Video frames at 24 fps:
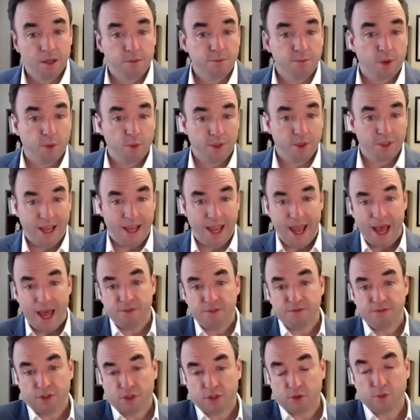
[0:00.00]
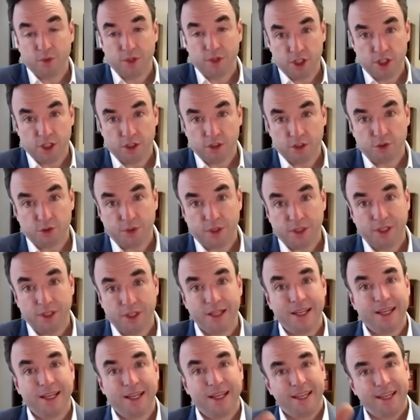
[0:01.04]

But when you have 3 children,